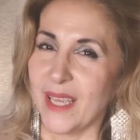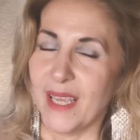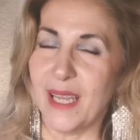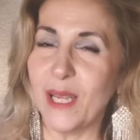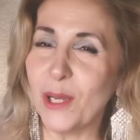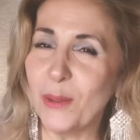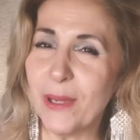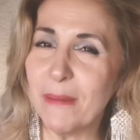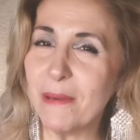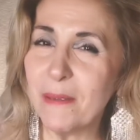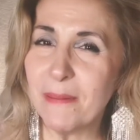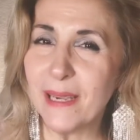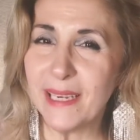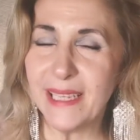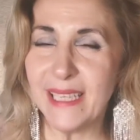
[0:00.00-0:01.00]
Hello,
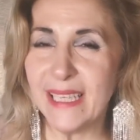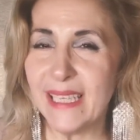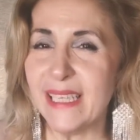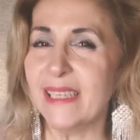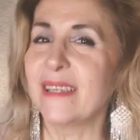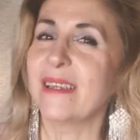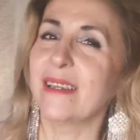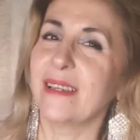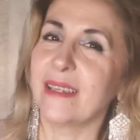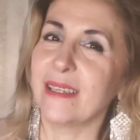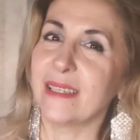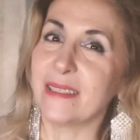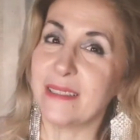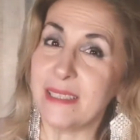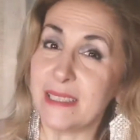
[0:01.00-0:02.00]
everybody.
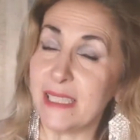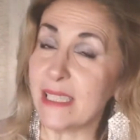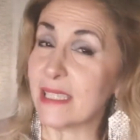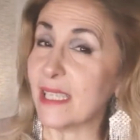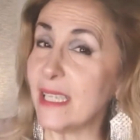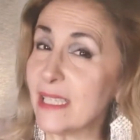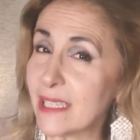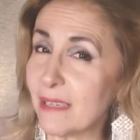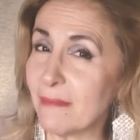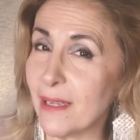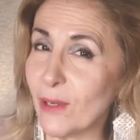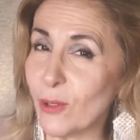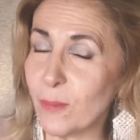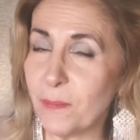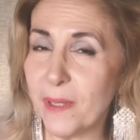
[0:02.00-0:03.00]
This is
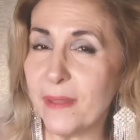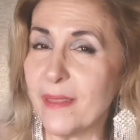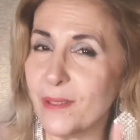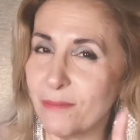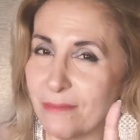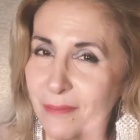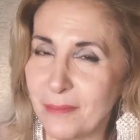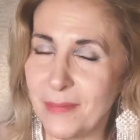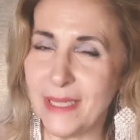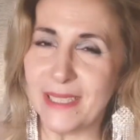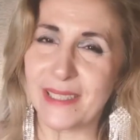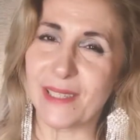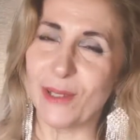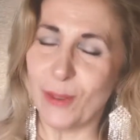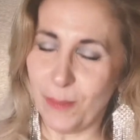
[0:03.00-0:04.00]
Isabel Lopez,
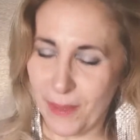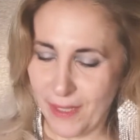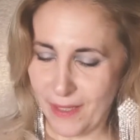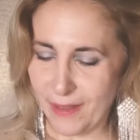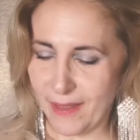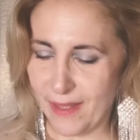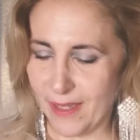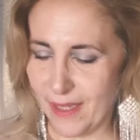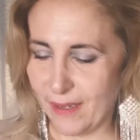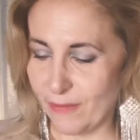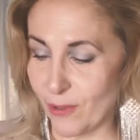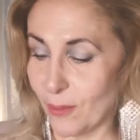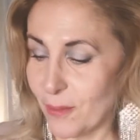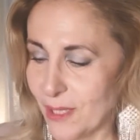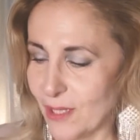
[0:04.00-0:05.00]
Miss Lopez,
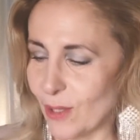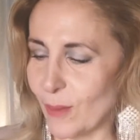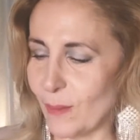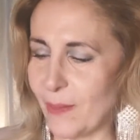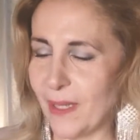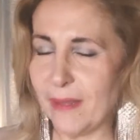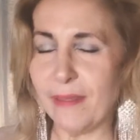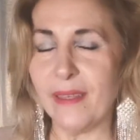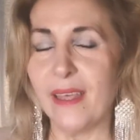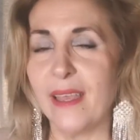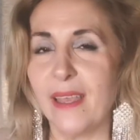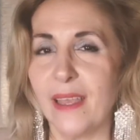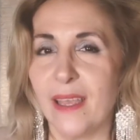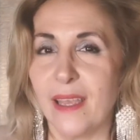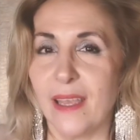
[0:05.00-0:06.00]
from Miss Lopez.
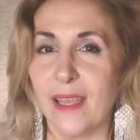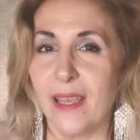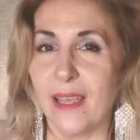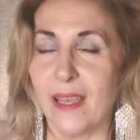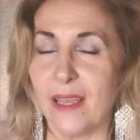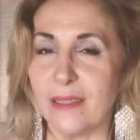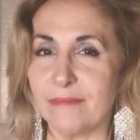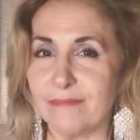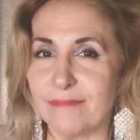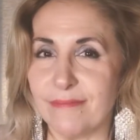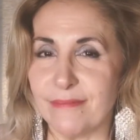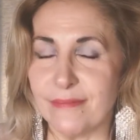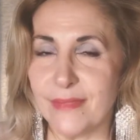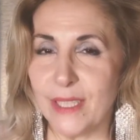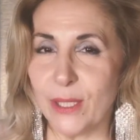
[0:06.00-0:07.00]

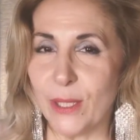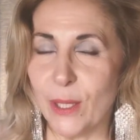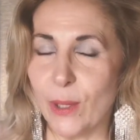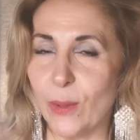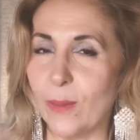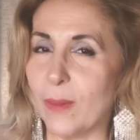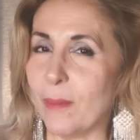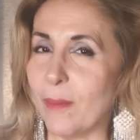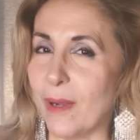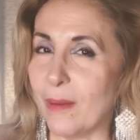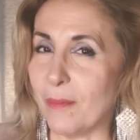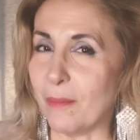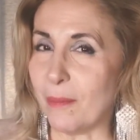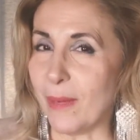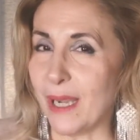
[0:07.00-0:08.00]
You know,
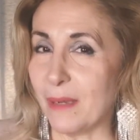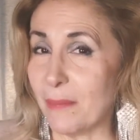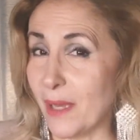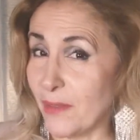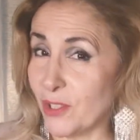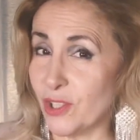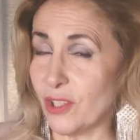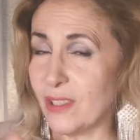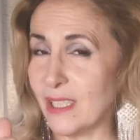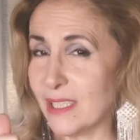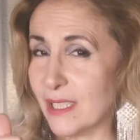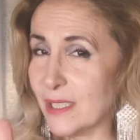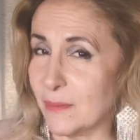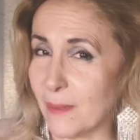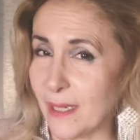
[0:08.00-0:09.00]
my mother tongue is
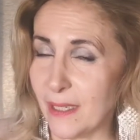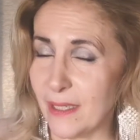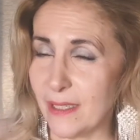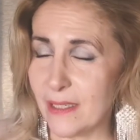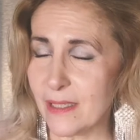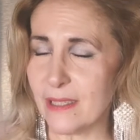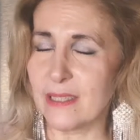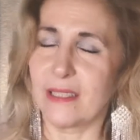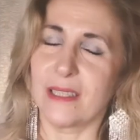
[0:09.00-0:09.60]
Spanish,